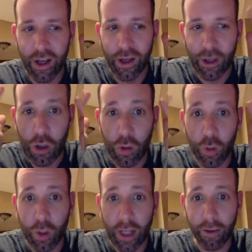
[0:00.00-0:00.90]
You
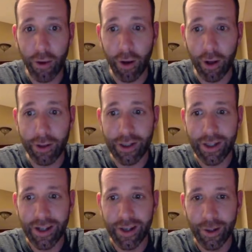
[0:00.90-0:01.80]
can launch
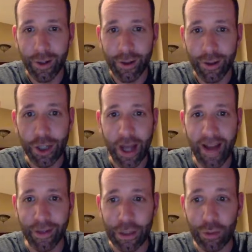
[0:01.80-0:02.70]
the
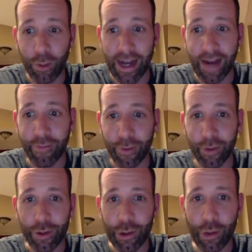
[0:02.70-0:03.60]
challenge whenever
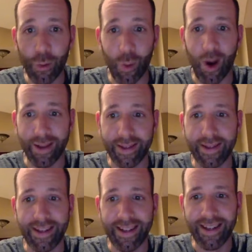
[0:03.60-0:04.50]
you want.
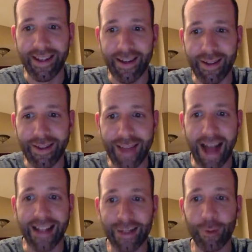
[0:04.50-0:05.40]

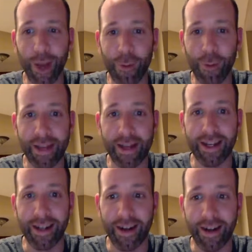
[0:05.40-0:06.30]
That's the way we're setting it up.